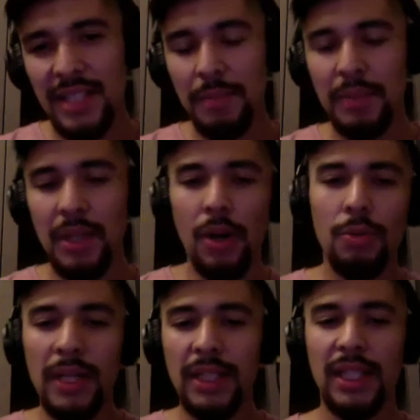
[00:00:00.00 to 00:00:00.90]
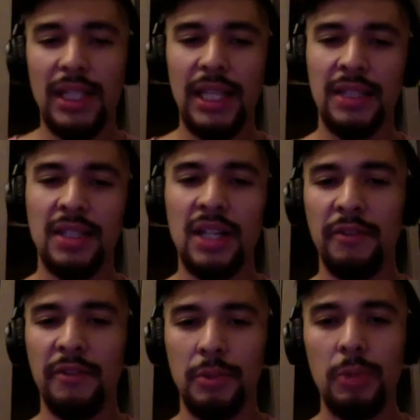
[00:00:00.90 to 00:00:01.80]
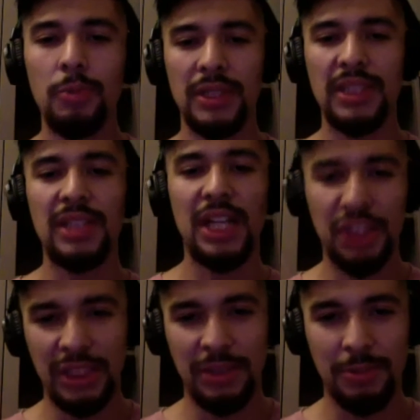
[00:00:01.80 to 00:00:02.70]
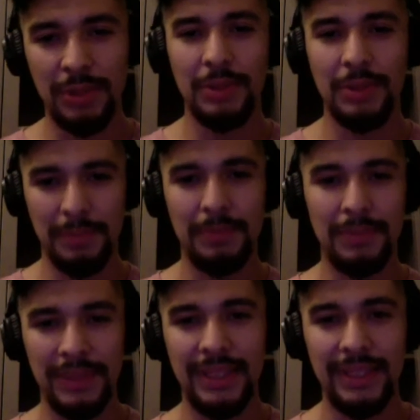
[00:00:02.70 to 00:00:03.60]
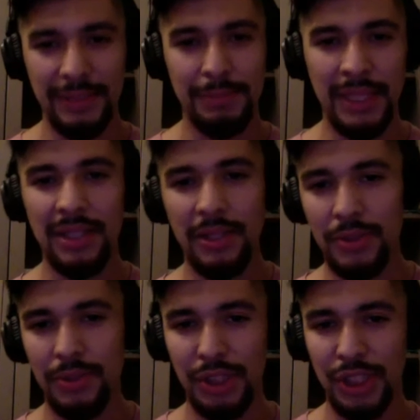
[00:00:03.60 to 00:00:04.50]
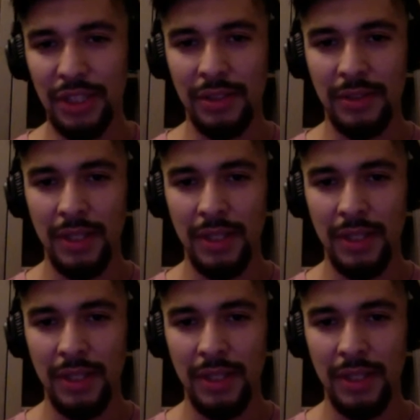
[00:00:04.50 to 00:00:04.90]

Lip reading: they're already getting comfortable with the touching, with being close to each other.